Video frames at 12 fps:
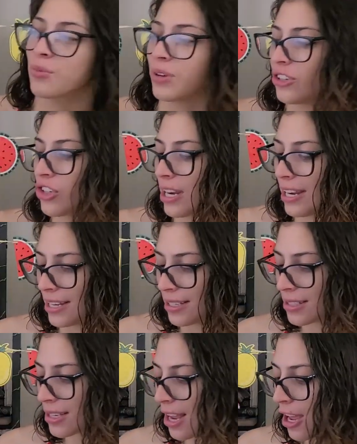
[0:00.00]
which
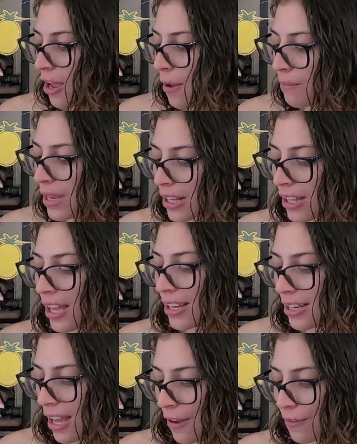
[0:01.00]
is middle
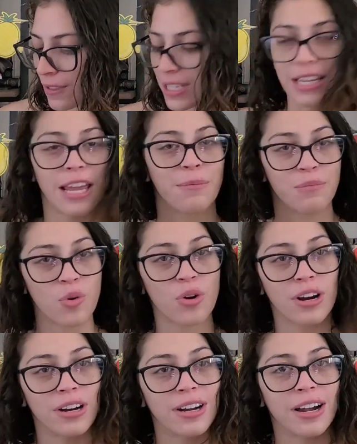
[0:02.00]
enough to get
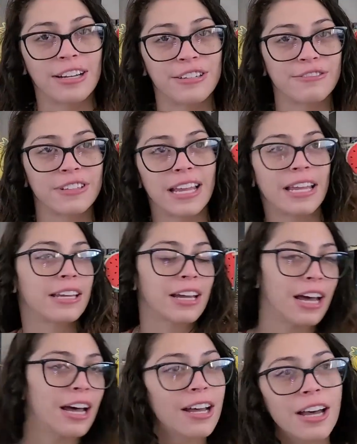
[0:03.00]
more of like
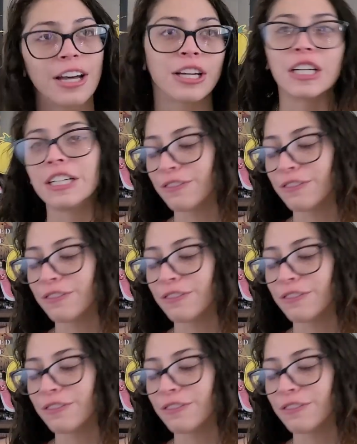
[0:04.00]
a good